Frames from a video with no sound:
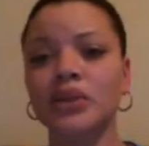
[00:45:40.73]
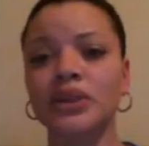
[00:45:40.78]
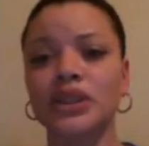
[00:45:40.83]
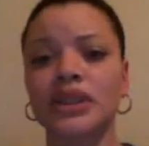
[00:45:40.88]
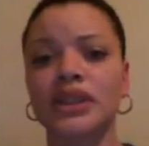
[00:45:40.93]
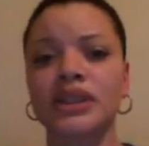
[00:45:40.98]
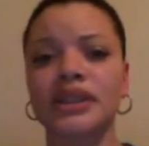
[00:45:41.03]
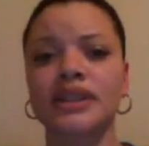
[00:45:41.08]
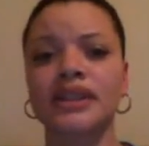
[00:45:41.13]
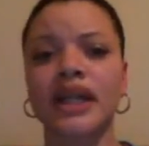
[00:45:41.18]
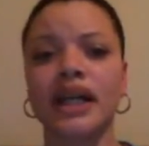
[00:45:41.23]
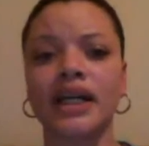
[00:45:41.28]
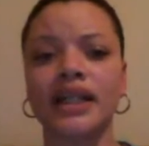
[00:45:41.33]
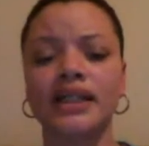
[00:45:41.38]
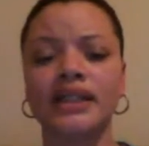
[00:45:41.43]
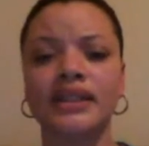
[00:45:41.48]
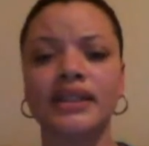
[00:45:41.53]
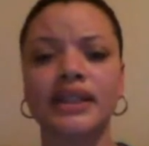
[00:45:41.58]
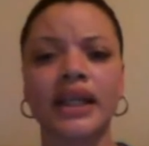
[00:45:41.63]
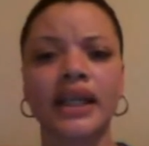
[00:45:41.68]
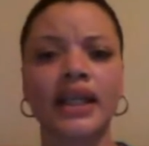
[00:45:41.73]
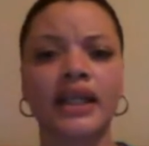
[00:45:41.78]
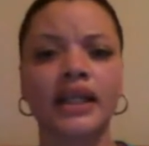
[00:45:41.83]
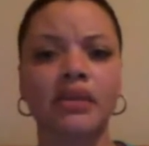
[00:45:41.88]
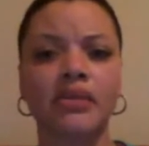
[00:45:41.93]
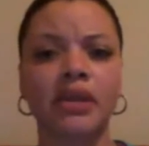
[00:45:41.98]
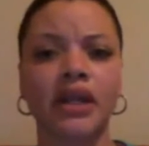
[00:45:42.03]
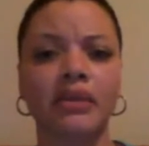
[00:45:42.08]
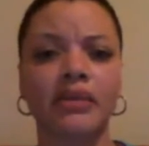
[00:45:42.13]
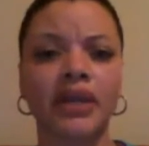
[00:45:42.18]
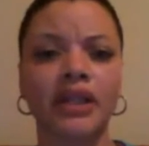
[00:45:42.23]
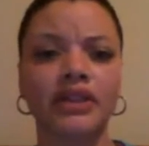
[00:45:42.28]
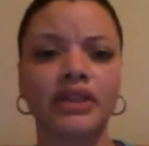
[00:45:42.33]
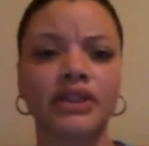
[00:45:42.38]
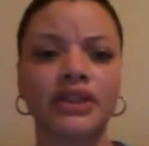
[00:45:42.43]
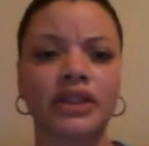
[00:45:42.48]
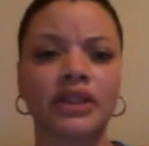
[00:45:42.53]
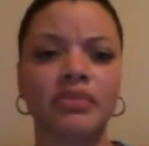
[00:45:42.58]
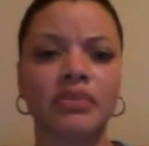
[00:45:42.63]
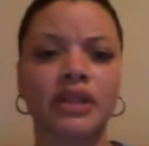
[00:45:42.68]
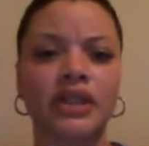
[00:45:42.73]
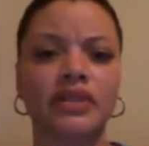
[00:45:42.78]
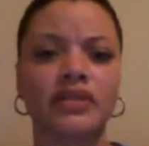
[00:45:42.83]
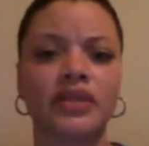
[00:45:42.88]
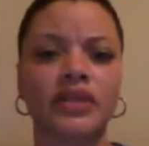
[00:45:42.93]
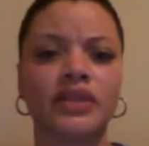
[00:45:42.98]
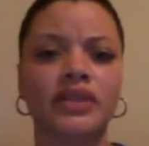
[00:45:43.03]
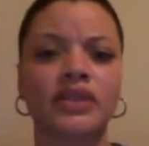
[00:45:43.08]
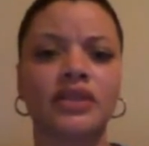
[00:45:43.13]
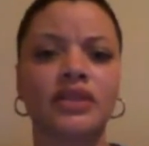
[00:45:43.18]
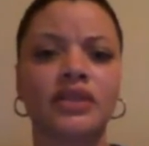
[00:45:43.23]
Jojen is dead. I mean, I'm not sure. I believe this